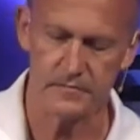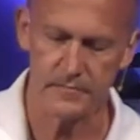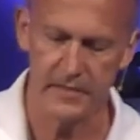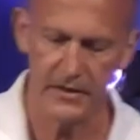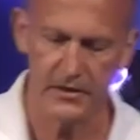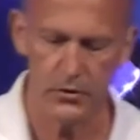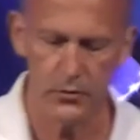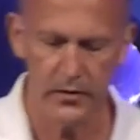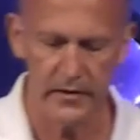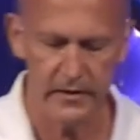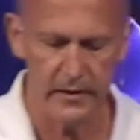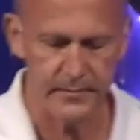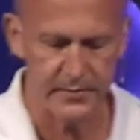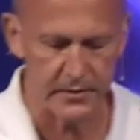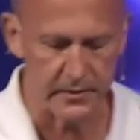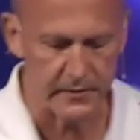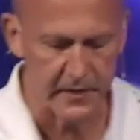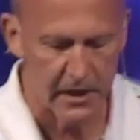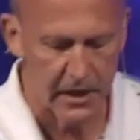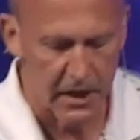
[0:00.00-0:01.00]
make your way up here.
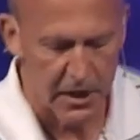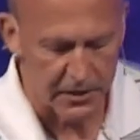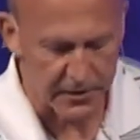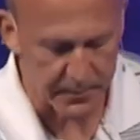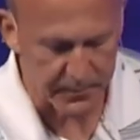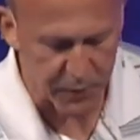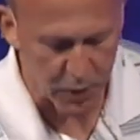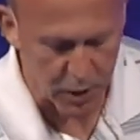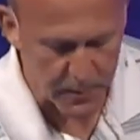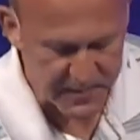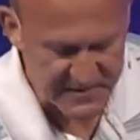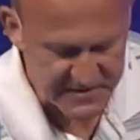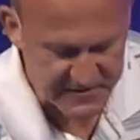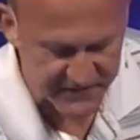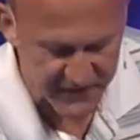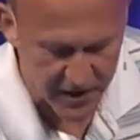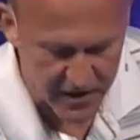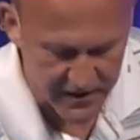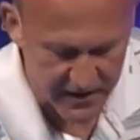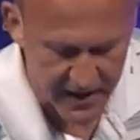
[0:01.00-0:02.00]
The purpose of
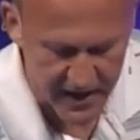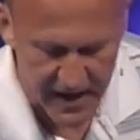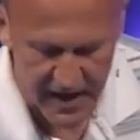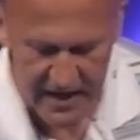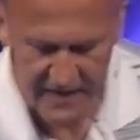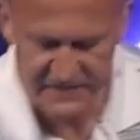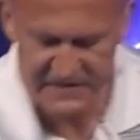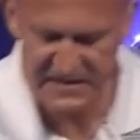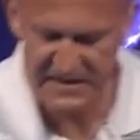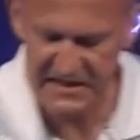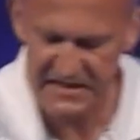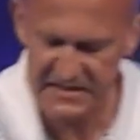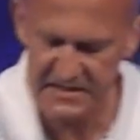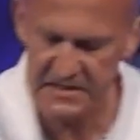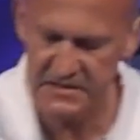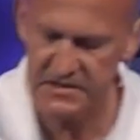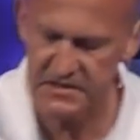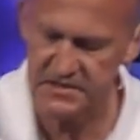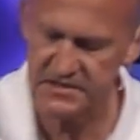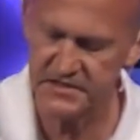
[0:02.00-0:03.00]
our lives
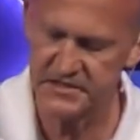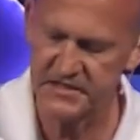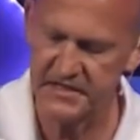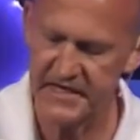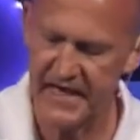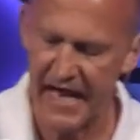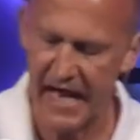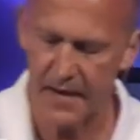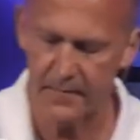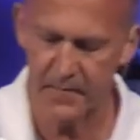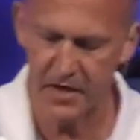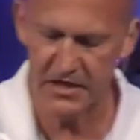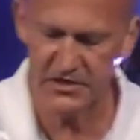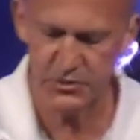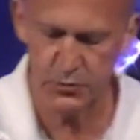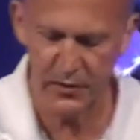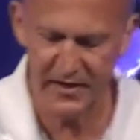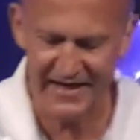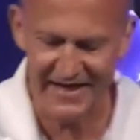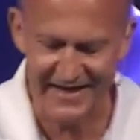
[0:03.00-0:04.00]
isn't to see how much
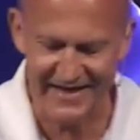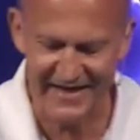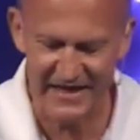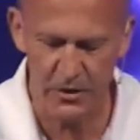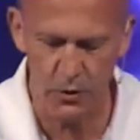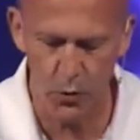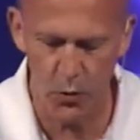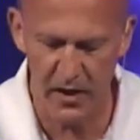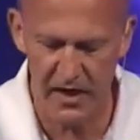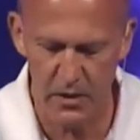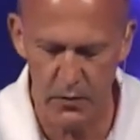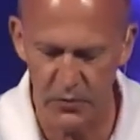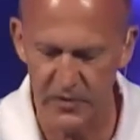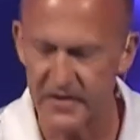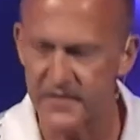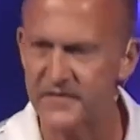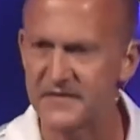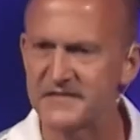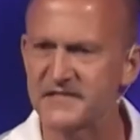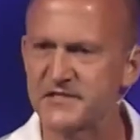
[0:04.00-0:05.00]
we can get away
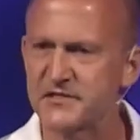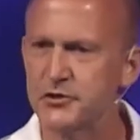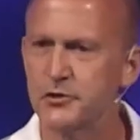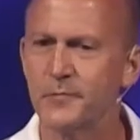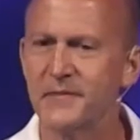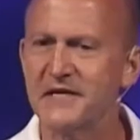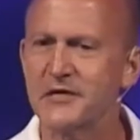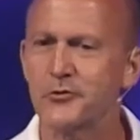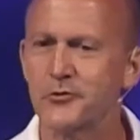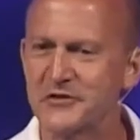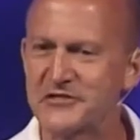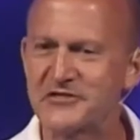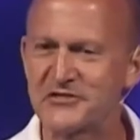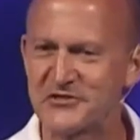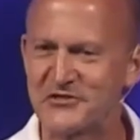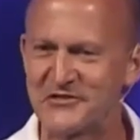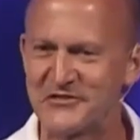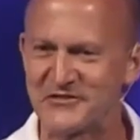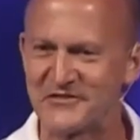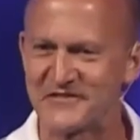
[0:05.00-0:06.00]
with and still be
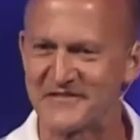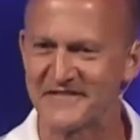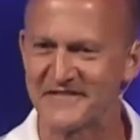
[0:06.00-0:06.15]
Christians.